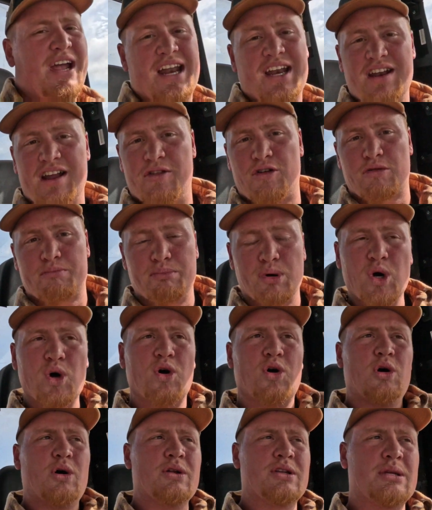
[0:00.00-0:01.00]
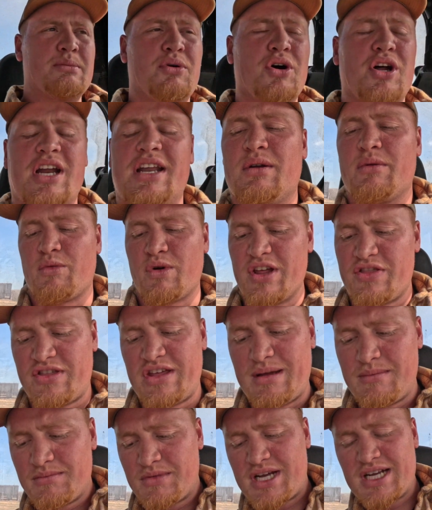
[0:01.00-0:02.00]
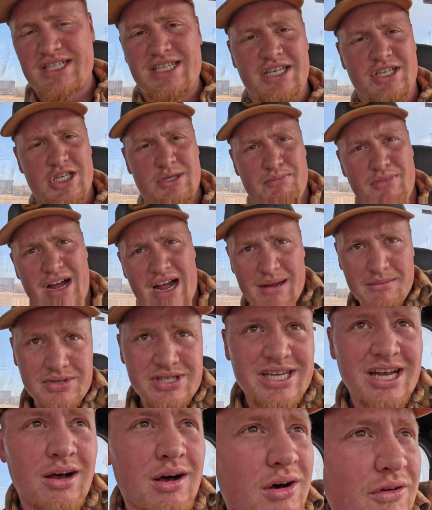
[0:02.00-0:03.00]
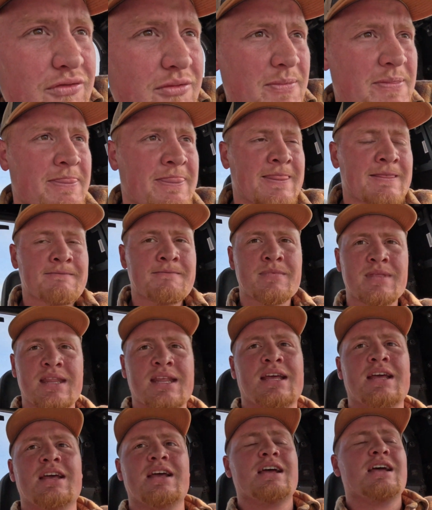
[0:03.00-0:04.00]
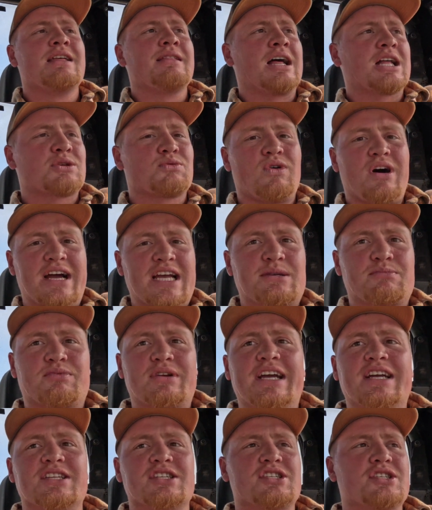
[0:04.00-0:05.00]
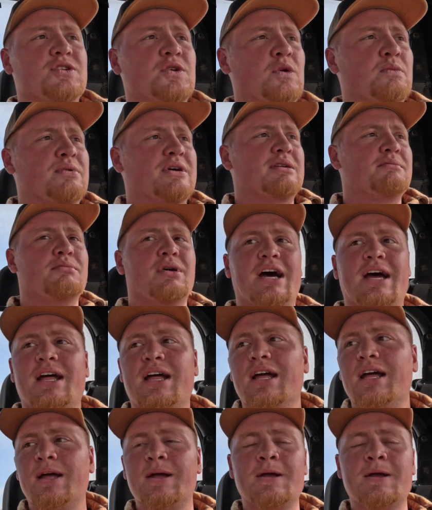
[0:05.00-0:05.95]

we had another bull put in with him because he's just by himself. That's why he's getting stupid, but